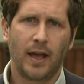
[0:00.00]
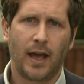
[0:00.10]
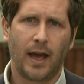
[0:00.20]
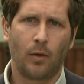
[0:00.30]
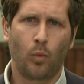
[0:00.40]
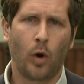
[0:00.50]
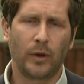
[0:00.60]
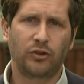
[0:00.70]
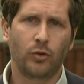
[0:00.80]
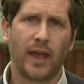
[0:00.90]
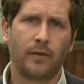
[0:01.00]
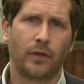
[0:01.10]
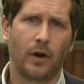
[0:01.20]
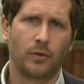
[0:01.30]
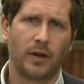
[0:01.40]
Uh, what we do have,
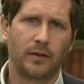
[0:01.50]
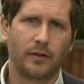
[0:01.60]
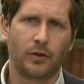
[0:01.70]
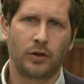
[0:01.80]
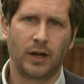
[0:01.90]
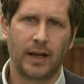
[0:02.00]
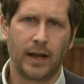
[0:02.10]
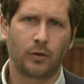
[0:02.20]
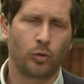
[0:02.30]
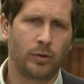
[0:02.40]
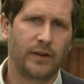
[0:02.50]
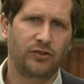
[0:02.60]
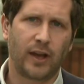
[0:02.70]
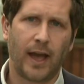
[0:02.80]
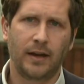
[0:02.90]
though, is certainly a group of
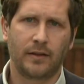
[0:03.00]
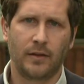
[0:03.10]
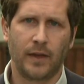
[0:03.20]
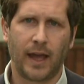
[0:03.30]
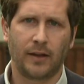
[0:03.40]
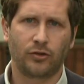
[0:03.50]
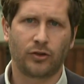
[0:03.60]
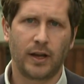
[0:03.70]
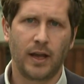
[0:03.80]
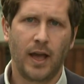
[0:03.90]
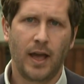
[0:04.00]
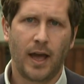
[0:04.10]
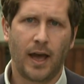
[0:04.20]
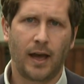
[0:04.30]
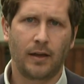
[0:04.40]
educators in the country
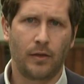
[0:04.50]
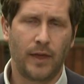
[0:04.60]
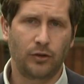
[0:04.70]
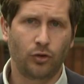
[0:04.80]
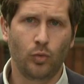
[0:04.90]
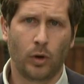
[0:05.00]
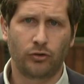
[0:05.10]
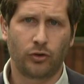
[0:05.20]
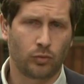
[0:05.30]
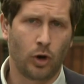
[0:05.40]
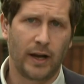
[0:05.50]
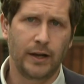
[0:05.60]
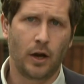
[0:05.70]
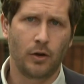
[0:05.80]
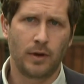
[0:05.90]
uh, that do want to
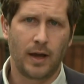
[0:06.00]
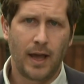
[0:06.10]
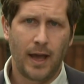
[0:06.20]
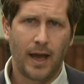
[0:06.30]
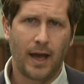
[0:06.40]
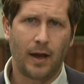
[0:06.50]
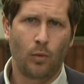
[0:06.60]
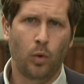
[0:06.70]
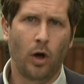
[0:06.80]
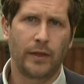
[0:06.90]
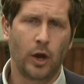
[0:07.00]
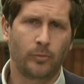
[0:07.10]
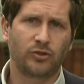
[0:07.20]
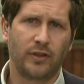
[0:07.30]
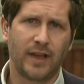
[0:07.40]
rightly know uh, what the
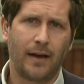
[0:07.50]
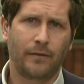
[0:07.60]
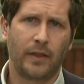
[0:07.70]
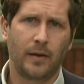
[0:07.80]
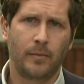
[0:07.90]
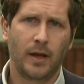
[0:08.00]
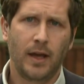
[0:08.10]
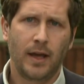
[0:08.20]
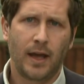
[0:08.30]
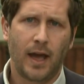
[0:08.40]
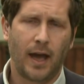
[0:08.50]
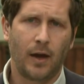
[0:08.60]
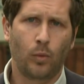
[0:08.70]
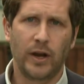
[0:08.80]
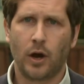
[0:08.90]
options are for them.
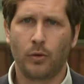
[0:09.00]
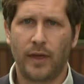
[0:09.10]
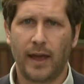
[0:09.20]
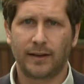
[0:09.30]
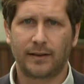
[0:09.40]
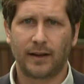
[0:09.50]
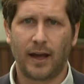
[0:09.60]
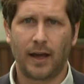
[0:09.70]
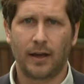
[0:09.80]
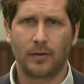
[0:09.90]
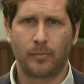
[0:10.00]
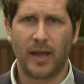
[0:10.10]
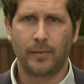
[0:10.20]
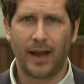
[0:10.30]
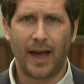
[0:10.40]
Uh, we know that uh,
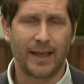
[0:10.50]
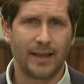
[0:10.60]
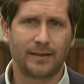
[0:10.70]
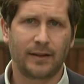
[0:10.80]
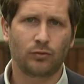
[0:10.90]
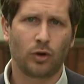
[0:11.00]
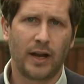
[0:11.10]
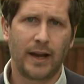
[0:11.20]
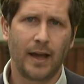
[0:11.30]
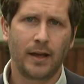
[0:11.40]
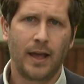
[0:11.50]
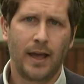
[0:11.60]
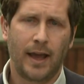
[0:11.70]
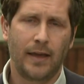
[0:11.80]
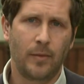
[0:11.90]
people are hesitant right now,
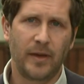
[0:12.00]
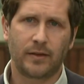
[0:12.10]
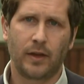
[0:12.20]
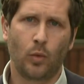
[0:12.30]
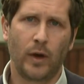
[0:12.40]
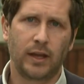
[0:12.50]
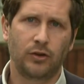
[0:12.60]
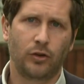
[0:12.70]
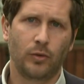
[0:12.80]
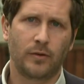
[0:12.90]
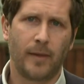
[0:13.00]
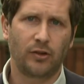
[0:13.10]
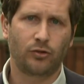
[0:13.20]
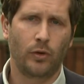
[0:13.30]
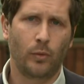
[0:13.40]
and the best thing we can do is
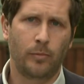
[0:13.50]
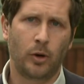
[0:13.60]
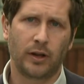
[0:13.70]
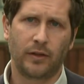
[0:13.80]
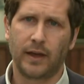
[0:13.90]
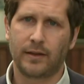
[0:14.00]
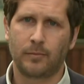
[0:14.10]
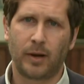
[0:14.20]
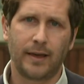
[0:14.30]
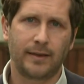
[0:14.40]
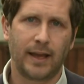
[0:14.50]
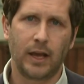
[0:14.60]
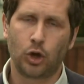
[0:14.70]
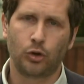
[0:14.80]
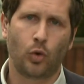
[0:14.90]
make sure that we're putting things in place to
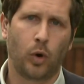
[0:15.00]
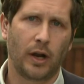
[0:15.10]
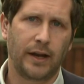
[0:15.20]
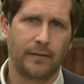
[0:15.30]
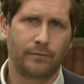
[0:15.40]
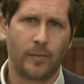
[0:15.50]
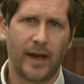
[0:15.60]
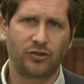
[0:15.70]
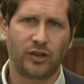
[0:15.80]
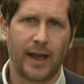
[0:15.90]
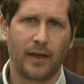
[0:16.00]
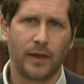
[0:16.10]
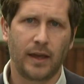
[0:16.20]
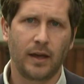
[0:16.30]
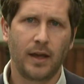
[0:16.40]
get good quality information out
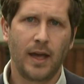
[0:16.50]
there.